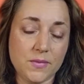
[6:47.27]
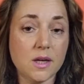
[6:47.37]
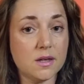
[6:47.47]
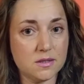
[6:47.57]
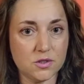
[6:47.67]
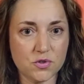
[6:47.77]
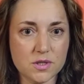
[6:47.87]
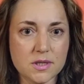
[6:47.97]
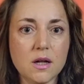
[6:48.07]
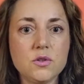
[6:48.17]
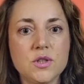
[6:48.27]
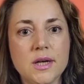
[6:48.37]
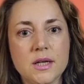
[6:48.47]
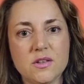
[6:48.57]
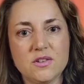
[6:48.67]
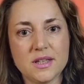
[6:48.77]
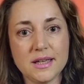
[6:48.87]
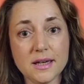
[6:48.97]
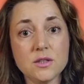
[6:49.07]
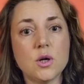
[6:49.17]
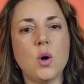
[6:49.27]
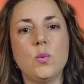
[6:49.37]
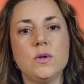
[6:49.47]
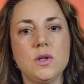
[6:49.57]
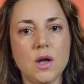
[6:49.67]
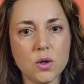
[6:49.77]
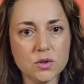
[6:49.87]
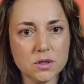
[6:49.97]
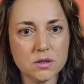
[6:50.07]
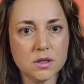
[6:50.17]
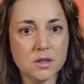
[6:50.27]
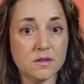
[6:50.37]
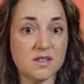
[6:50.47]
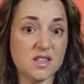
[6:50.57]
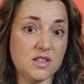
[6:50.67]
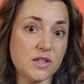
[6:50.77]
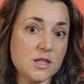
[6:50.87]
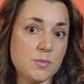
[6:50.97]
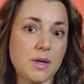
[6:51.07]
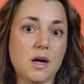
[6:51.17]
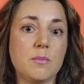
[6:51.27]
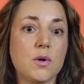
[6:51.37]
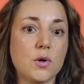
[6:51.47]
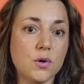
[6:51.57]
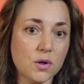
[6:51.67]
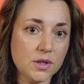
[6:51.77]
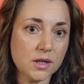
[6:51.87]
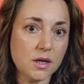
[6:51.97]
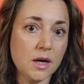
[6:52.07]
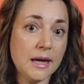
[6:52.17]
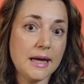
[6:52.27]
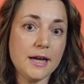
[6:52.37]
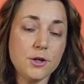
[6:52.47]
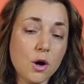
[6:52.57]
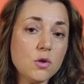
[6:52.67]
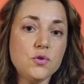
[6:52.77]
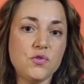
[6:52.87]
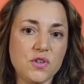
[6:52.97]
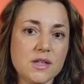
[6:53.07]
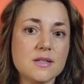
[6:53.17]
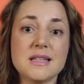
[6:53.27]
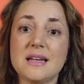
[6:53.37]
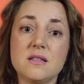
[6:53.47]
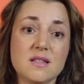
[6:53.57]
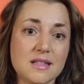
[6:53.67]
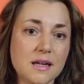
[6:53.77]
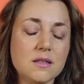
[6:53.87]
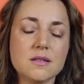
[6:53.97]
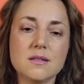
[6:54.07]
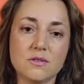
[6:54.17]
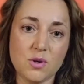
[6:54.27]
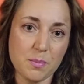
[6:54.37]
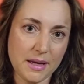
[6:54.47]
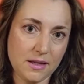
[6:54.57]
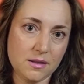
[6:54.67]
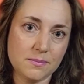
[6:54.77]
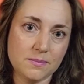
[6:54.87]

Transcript: As a result, they get overloaded, the stress becomes chronic, and old fears and sadness remain.